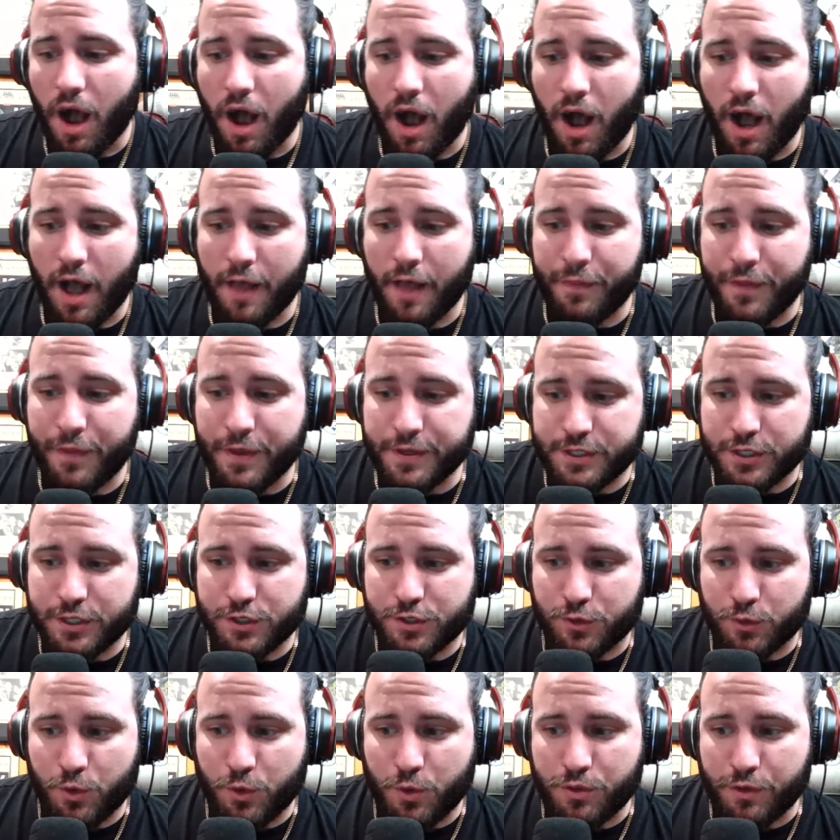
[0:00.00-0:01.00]
uh, this is
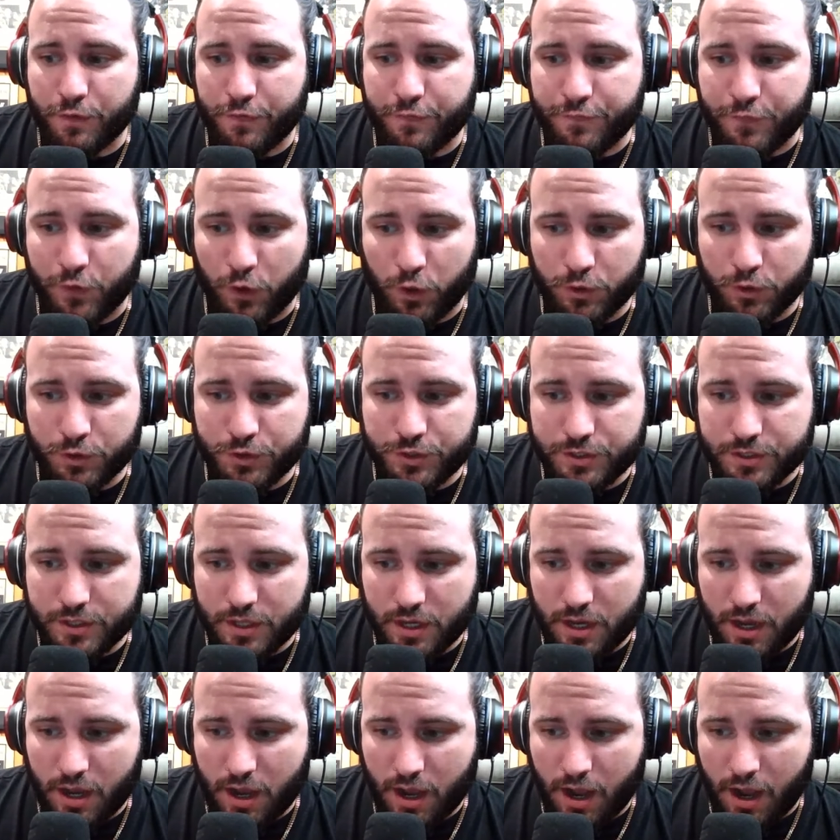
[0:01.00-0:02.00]
through the first
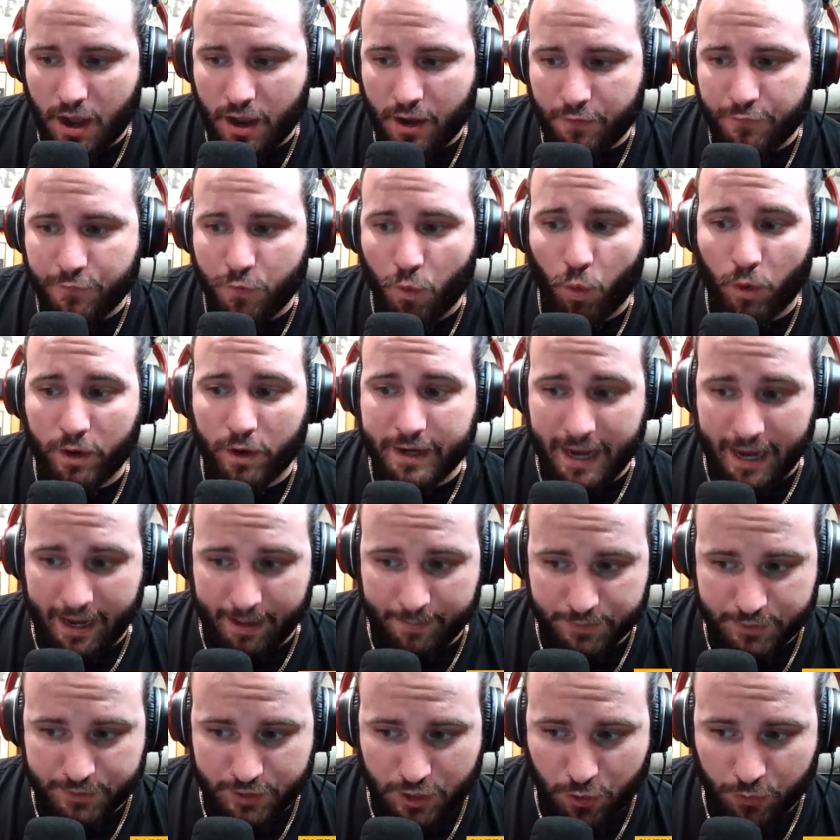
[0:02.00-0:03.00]
uh, four
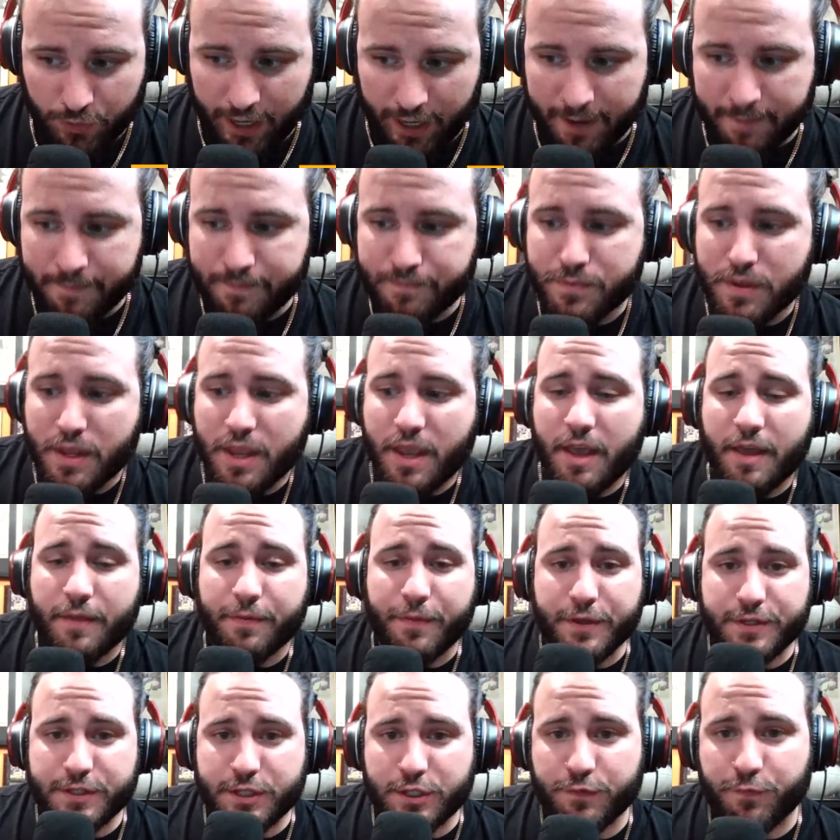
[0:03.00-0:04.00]
games, okay?
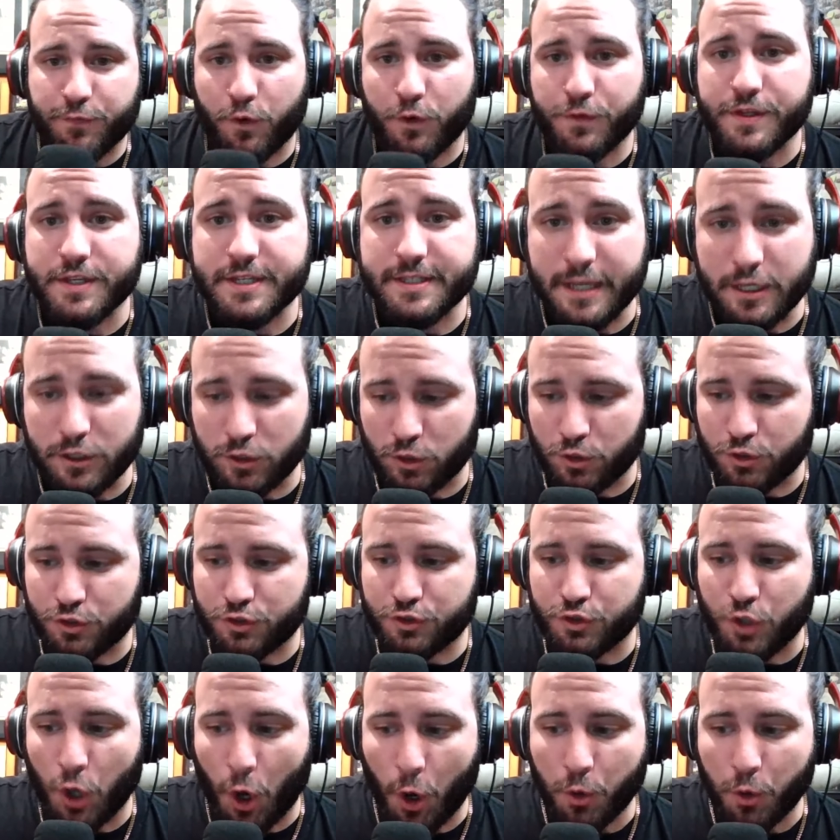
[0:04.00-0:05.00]
This is for the Steelers'
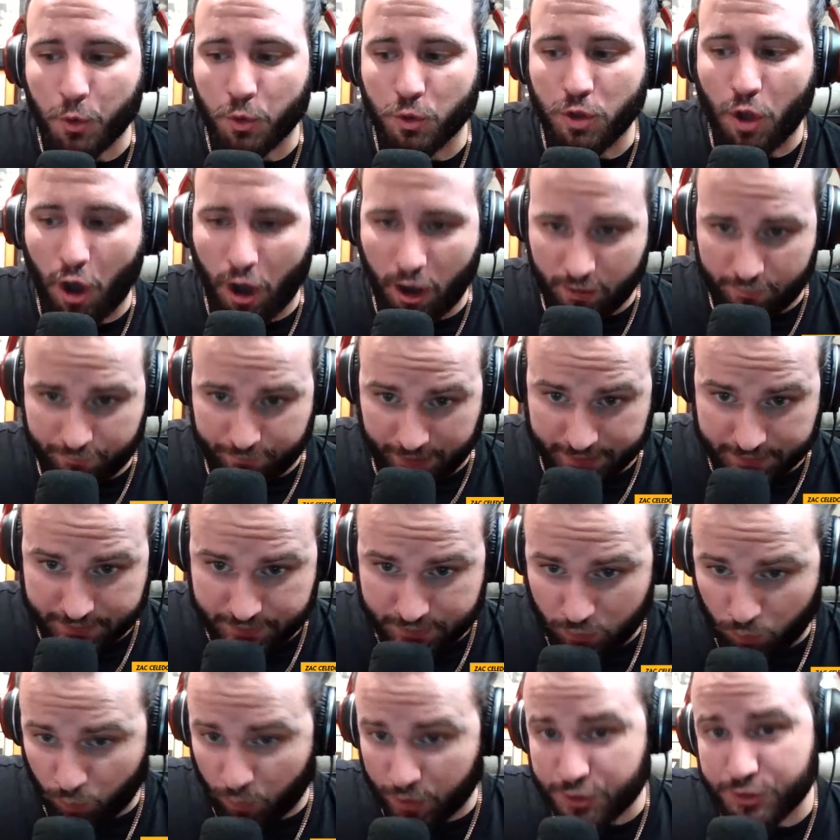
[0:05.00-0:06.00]
total
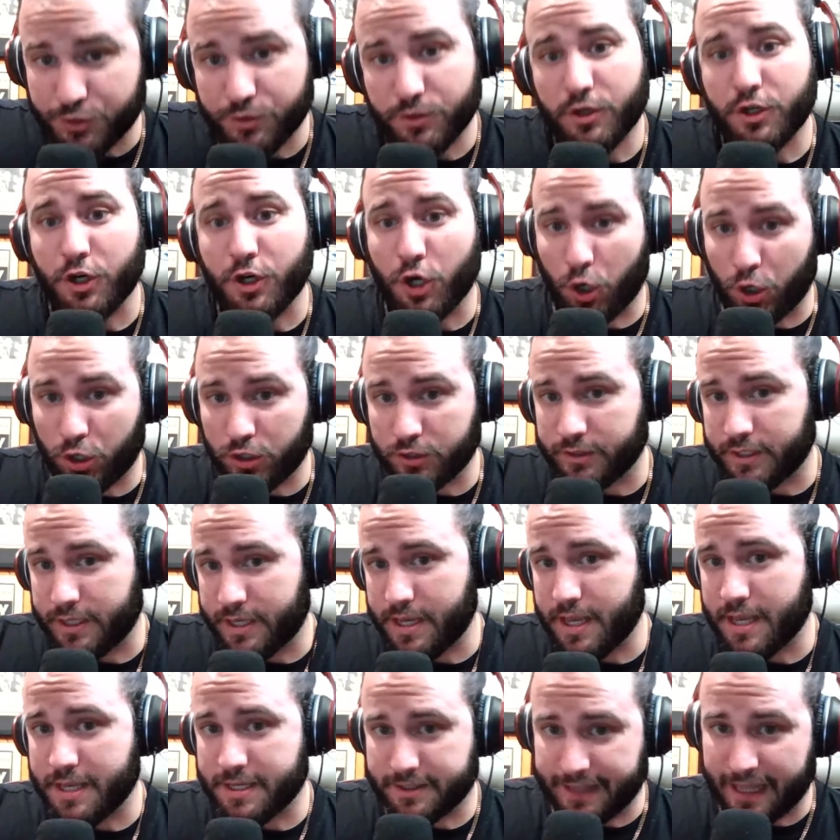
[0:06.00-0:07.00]
offense, which
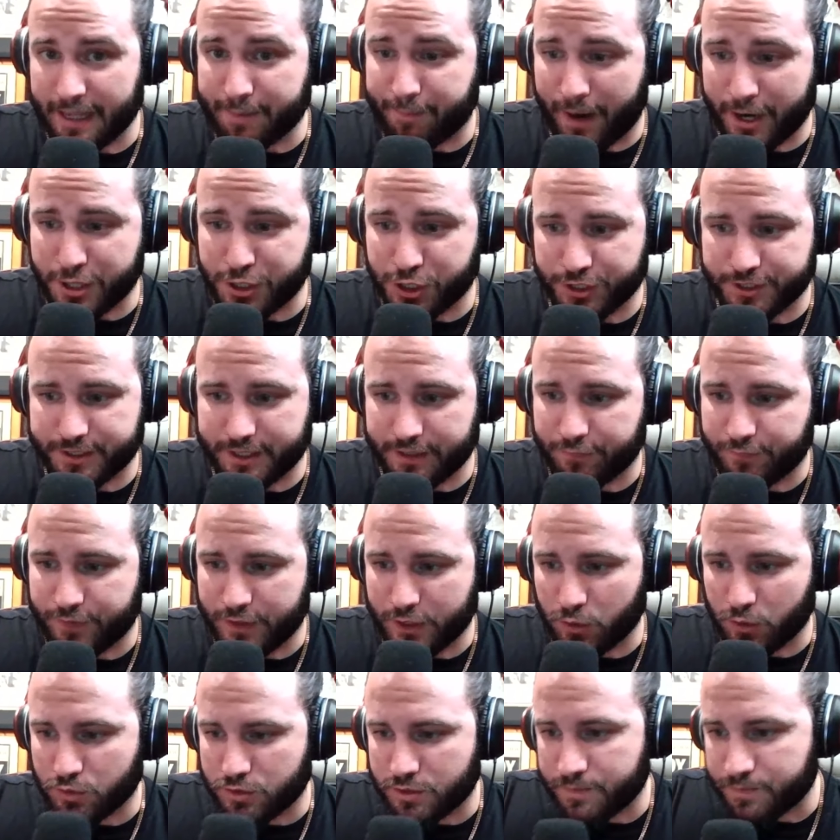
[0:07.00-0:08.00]
currently is led by Justin
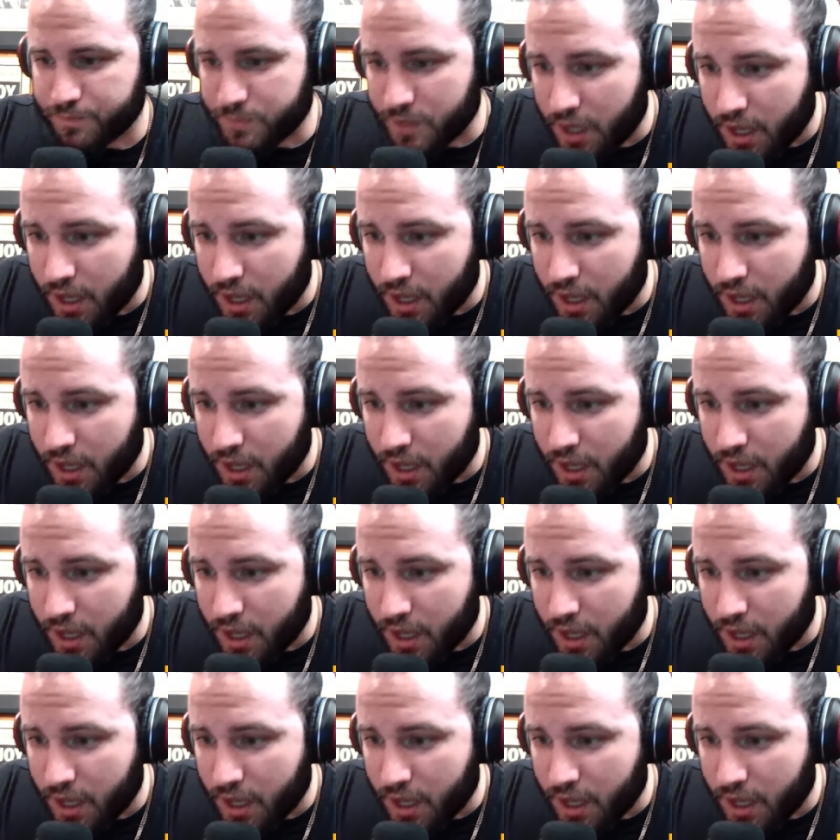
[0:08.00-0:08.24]
Fields.